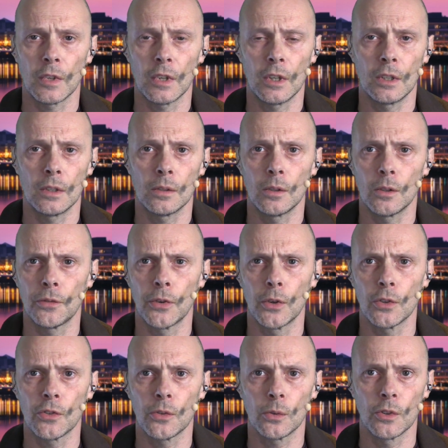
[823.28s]
in the
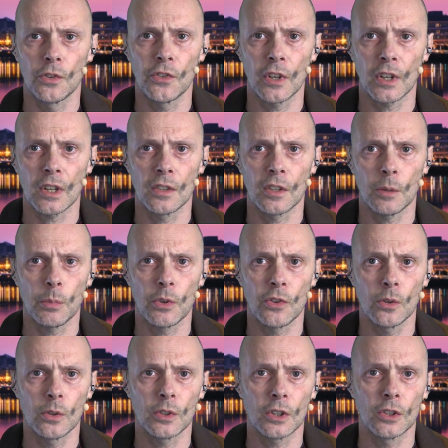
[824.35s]
first or the second
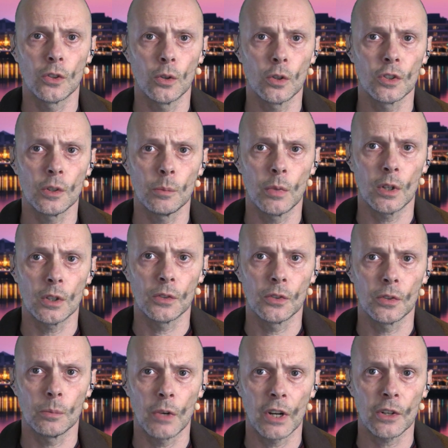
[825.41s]
episode, I talked
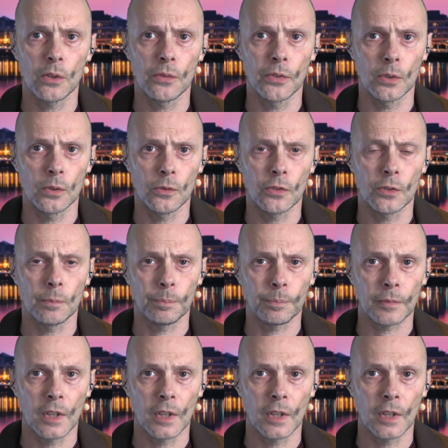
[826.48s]
about microphones,